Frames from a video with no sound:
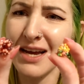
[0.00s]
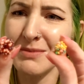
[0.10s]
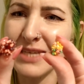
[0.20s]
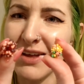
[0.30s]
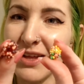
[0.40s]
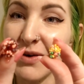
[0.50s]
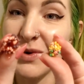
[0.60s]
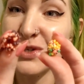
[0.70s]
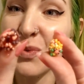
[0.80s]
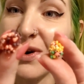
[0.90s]
time telling
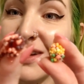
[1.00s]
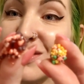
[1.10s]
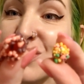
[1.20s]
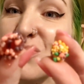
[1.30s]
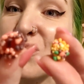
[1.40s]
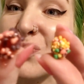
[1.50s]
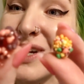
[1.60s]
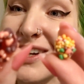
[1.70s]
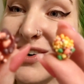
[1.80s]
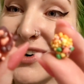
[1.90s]
which one is the
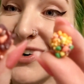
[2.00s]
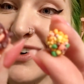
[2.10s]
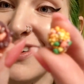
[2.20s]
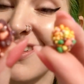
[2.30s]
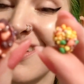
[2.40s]
real